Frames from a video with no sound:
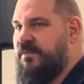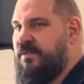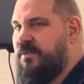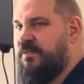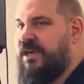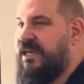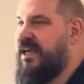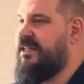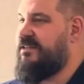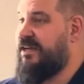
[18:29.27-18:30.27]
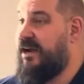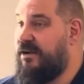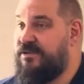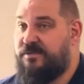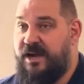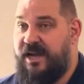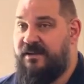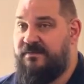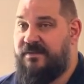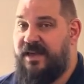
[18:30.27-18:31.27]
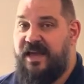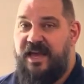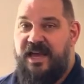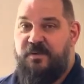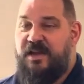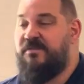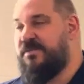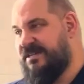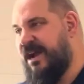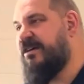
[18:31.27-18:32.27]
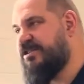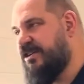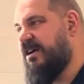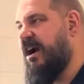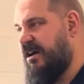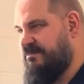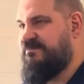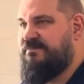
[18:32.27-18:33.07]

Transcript: the wheat and the tares, right? And tares are